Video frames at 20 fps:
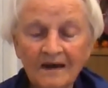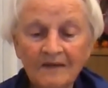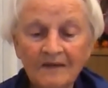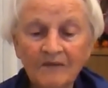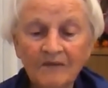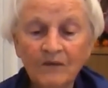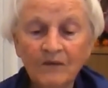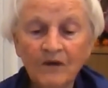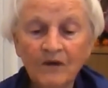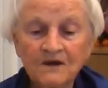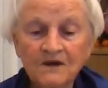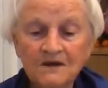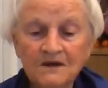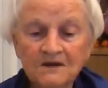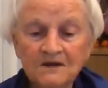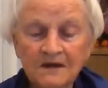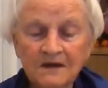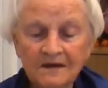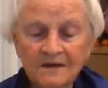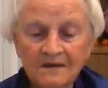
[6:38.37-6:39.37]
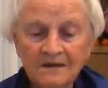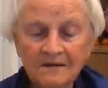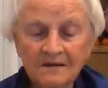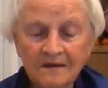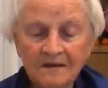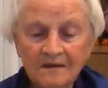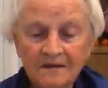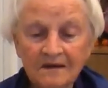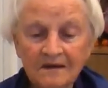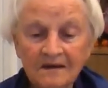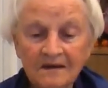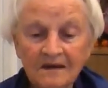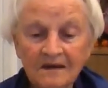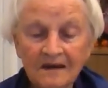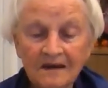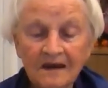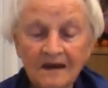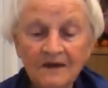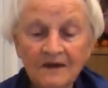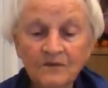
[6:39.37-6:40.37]
by what he said,
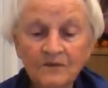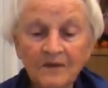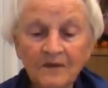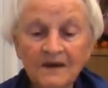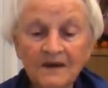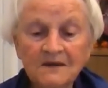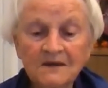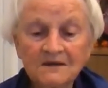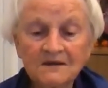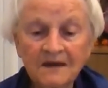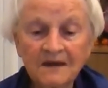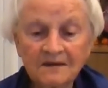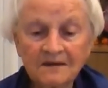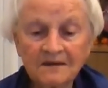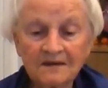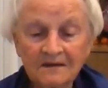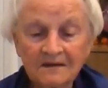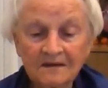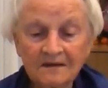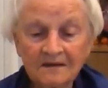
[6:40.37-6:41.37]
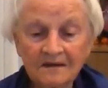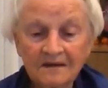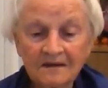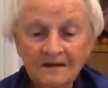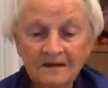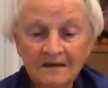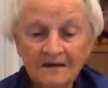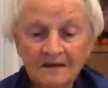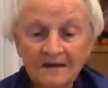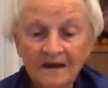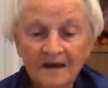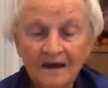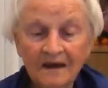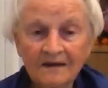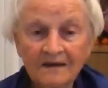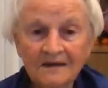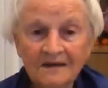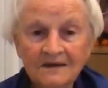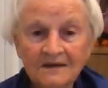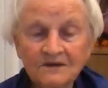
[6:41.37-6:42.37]
and the way he said it,
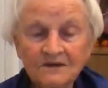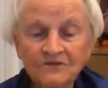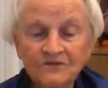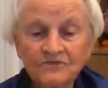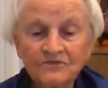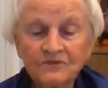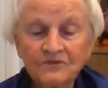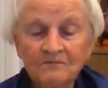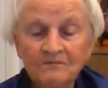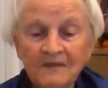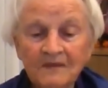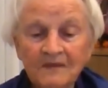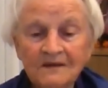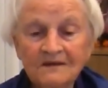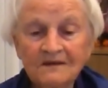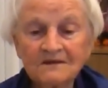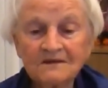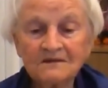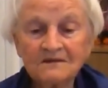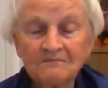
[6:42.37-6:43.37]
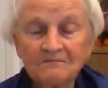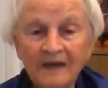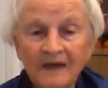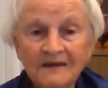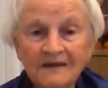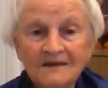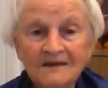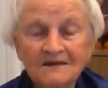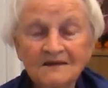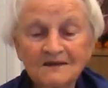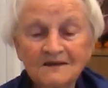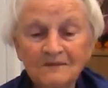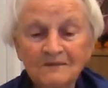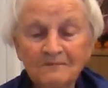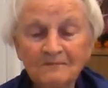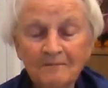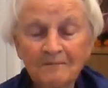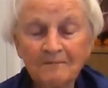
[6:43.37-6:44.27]
and his tremendous magnetism,